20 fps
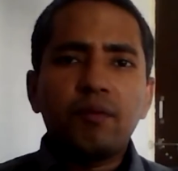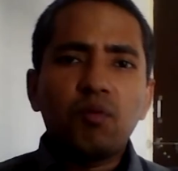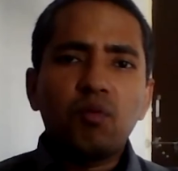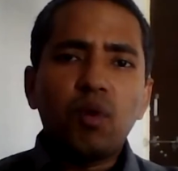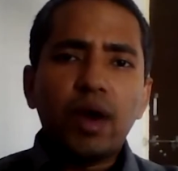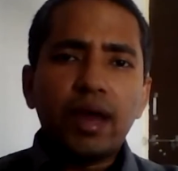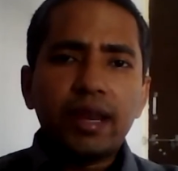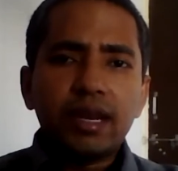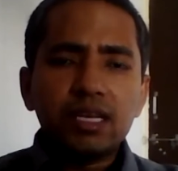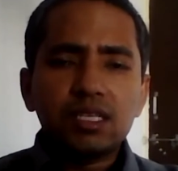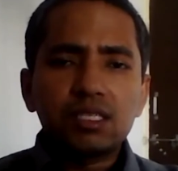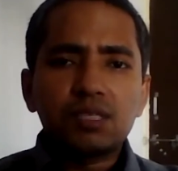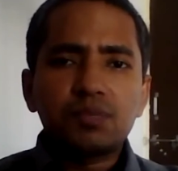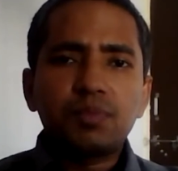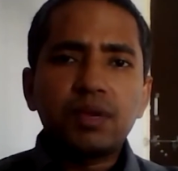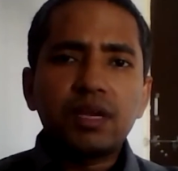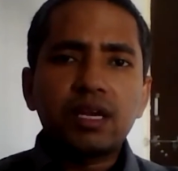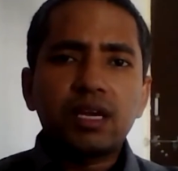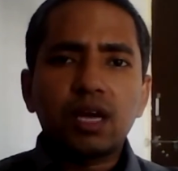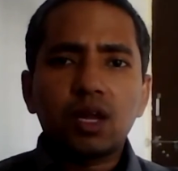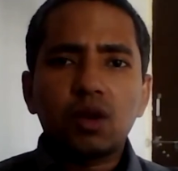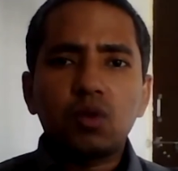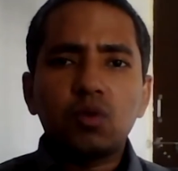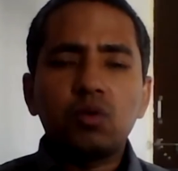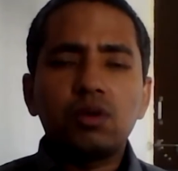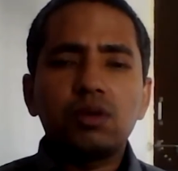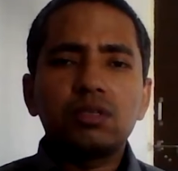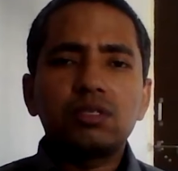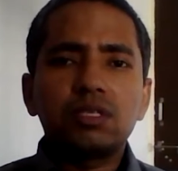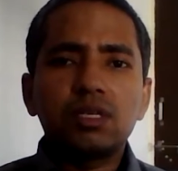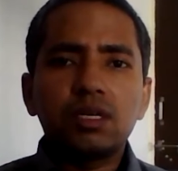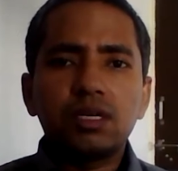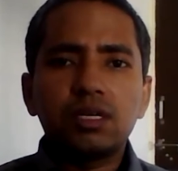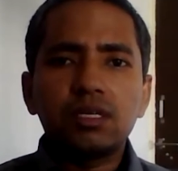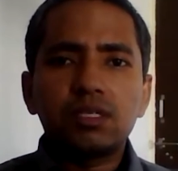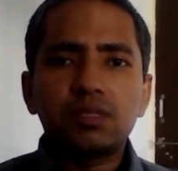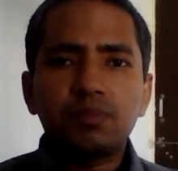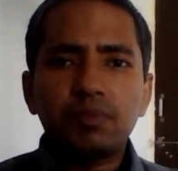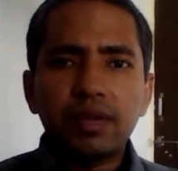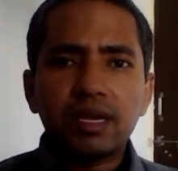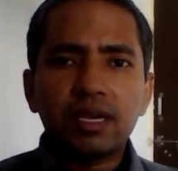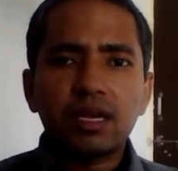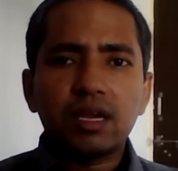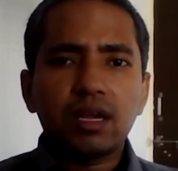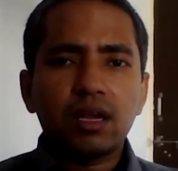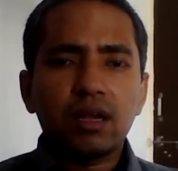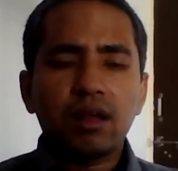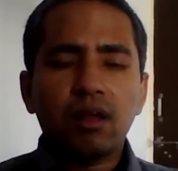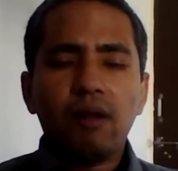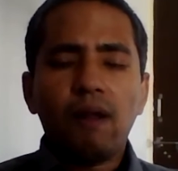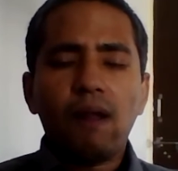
One speaker who is speaking